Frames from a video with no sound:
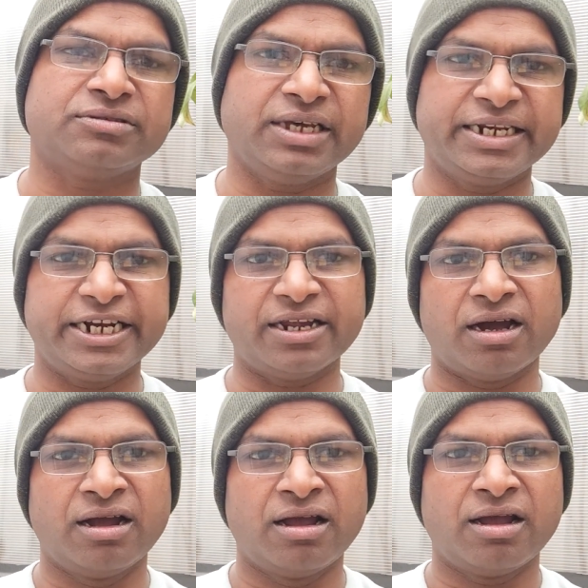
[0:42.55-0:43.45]
they need a
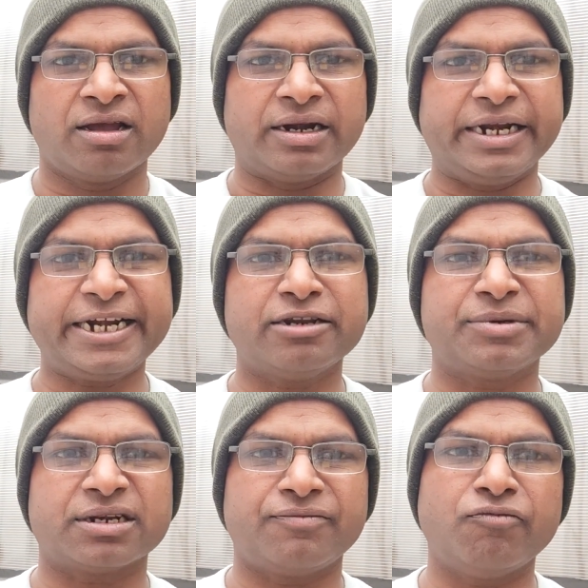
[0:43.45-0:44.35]
little
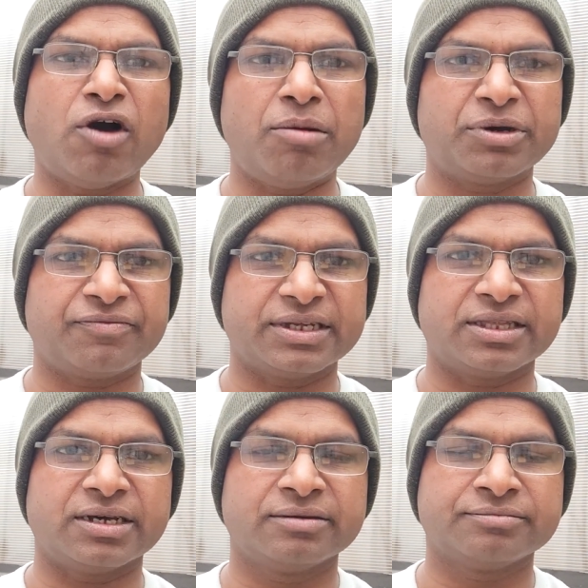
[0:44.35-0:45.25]
bit of warmer
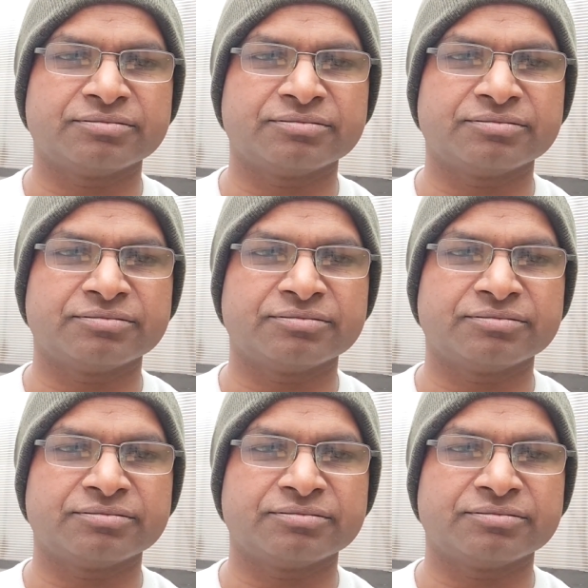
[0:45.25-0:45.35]
weather.